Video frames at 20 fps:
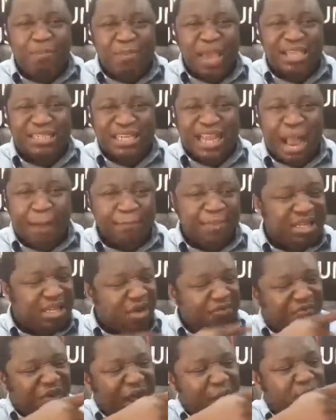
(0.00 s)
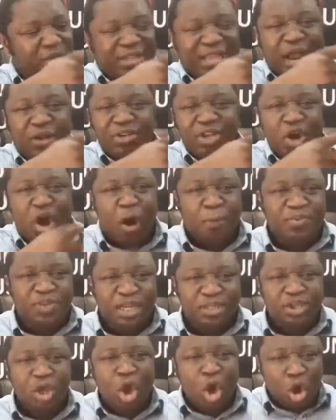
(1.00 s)
image can be defined without the
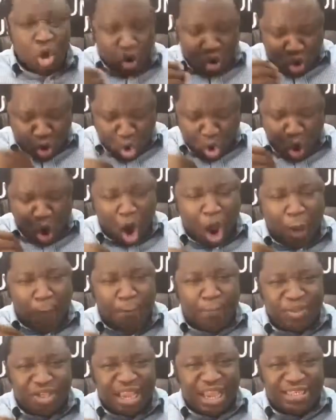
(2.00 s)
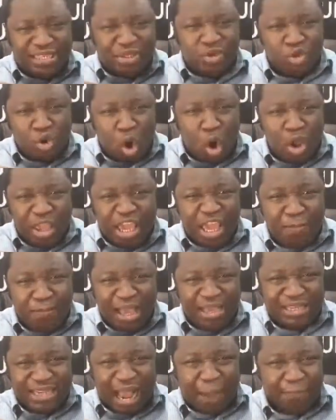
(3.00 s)
object. No object, no
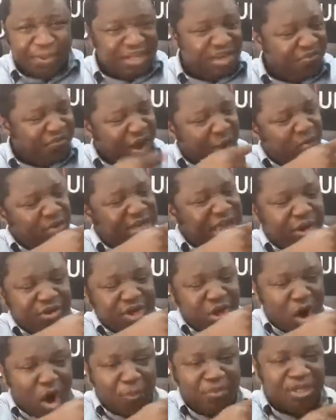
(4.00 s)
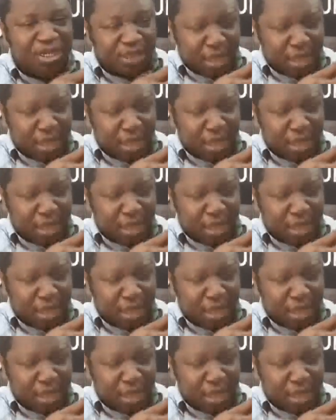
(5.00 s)
image can be defined without the